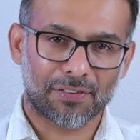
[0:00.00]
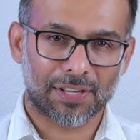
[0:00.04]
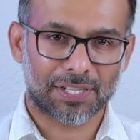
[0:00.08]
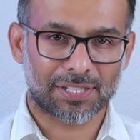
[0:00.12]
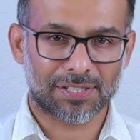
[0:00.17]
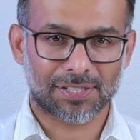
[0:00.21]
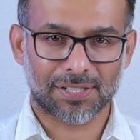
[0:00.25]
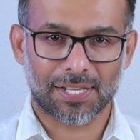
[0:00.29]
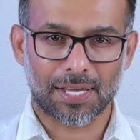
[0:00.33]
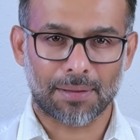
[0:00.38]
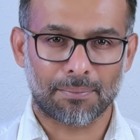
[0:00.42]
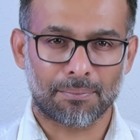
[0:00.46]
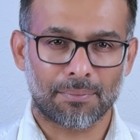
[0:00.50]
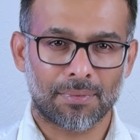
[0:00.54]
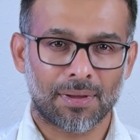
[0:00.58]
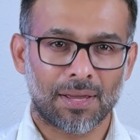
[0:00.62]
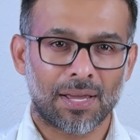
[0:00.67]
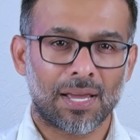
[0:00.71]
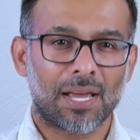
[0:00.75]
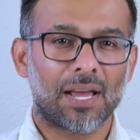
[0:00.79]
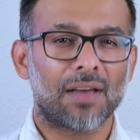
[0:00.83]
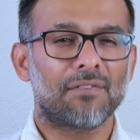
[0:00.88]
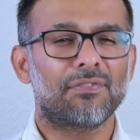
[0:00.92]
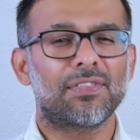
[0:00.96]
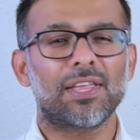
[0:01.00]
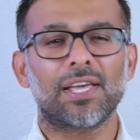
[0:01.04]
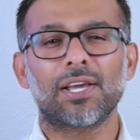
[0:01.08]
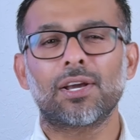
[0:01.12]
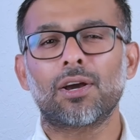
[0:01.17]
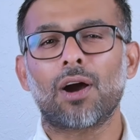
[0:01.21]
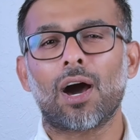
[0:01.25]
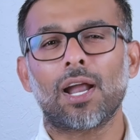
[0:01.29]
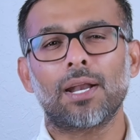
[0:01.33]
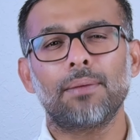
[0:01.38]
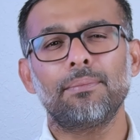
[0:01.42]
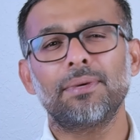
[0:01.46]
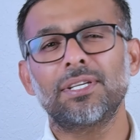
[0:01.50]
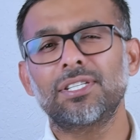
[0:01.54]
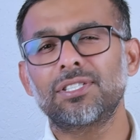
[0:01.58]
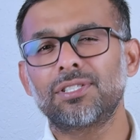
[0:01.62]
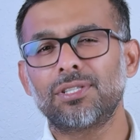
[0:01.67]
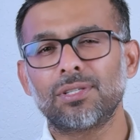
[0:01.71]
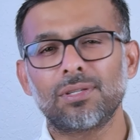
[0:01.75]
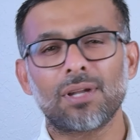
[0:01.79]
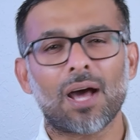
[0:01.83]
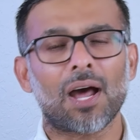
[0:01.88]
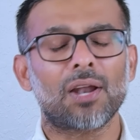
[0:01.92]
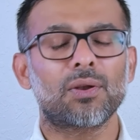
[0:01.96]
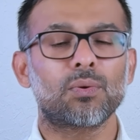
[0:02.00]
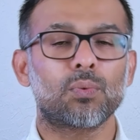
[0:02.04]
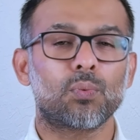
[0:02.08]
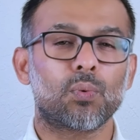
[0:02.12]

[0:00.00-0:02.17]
fix them. If the economics do not